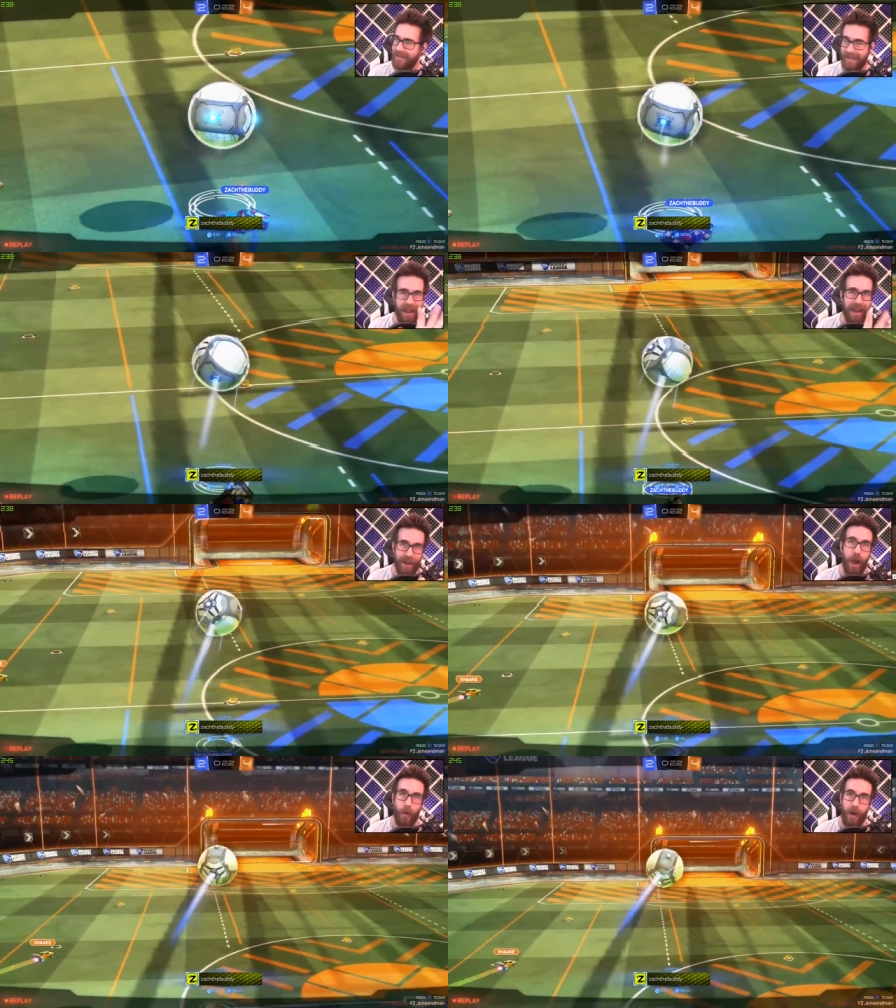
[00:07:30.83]
Like,
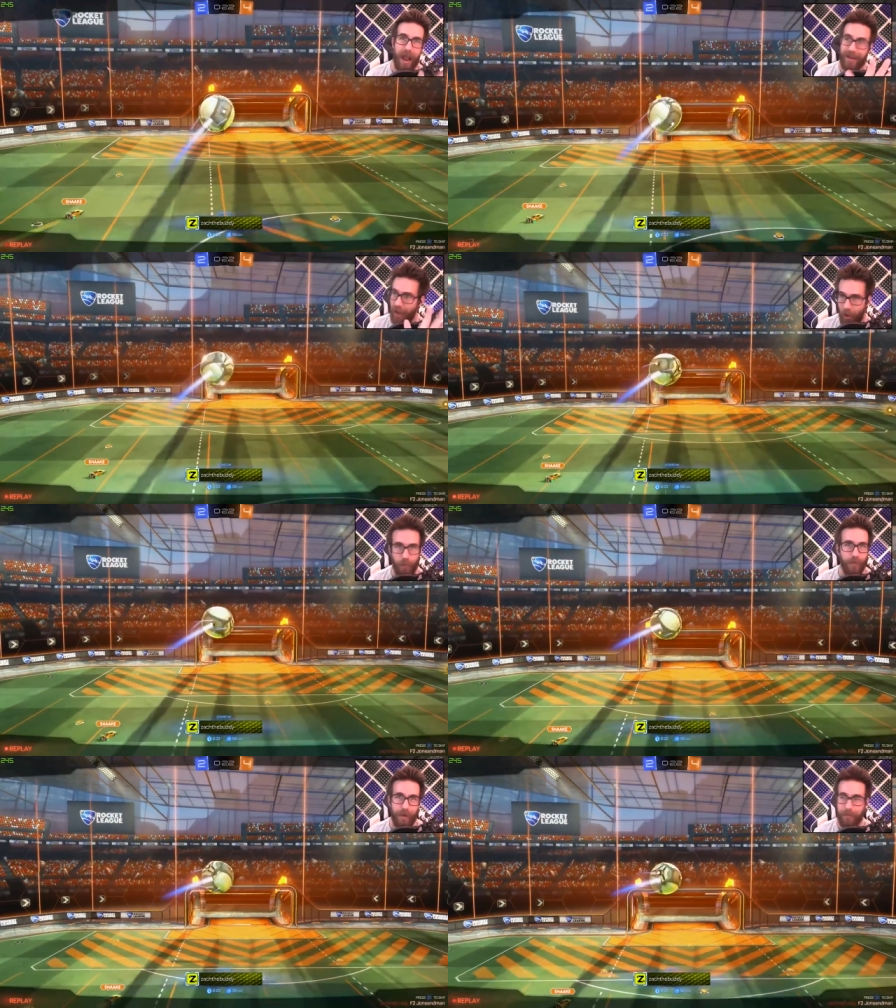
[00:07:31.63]
I
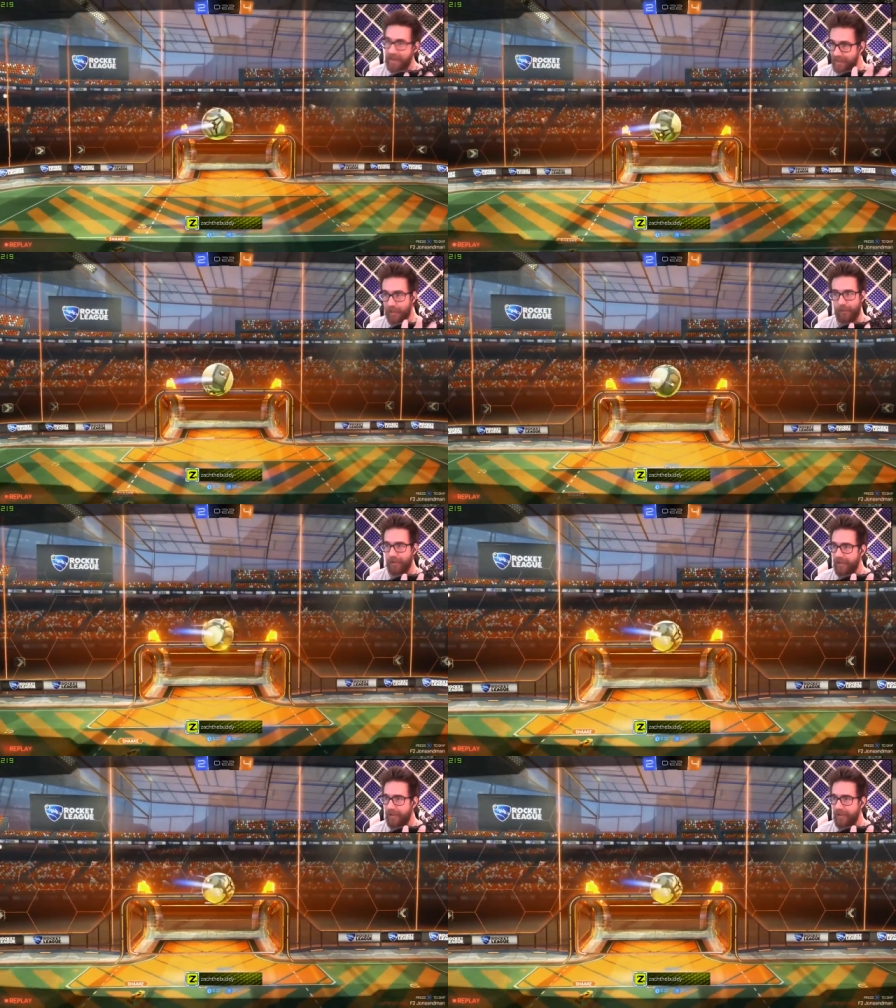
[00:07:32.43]
know. Me too.